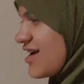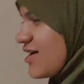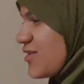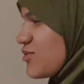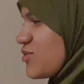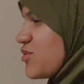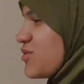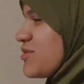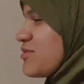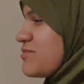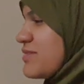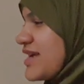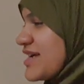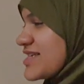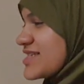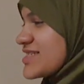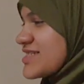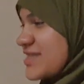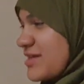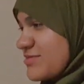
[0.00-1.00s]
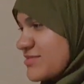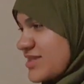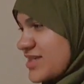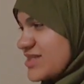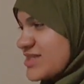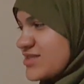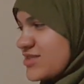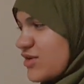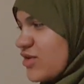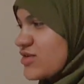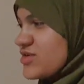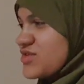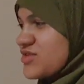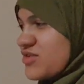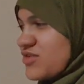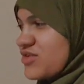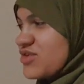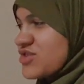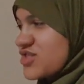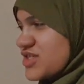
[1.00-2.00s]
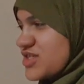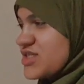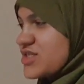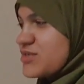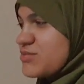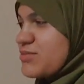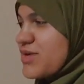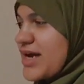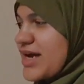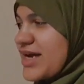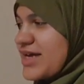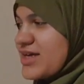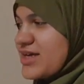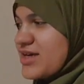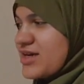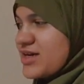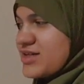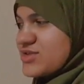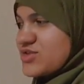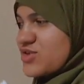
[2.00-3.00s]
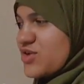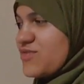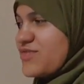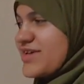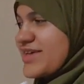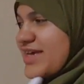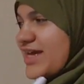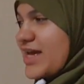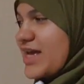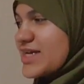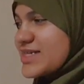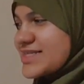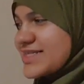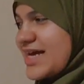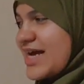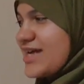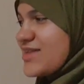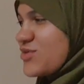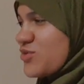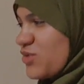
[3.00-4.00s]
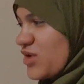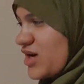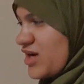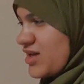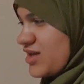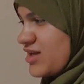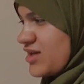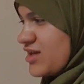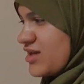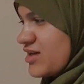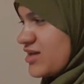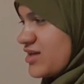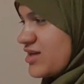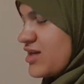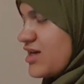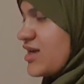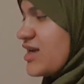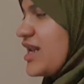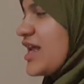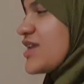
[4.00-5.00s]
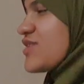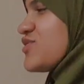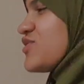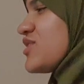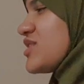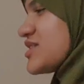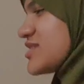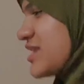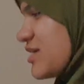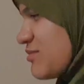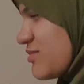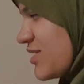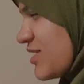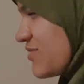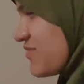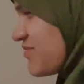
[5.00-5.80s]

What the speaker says: we will make some things or solutions by solving x and y. Like for example,